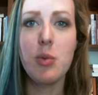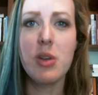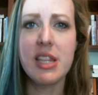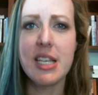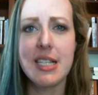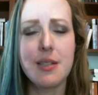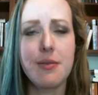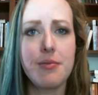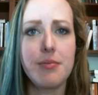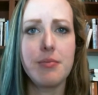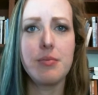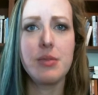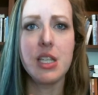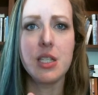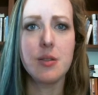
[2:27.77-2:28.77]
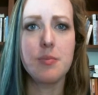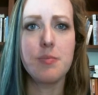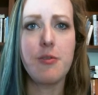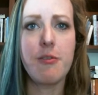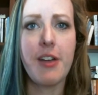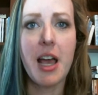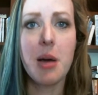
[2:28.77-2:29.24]
with this
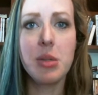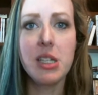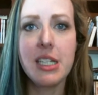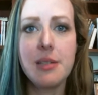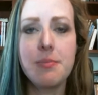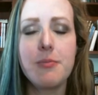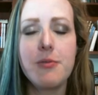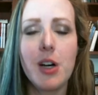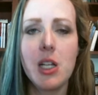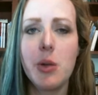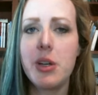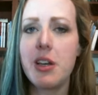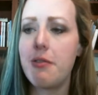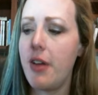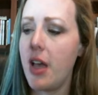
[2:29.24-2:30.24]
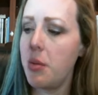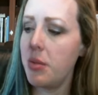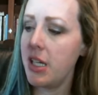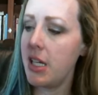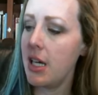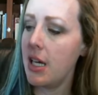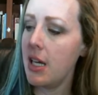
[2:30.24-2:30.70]
family, following a
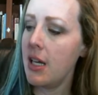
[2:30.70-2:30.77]
family.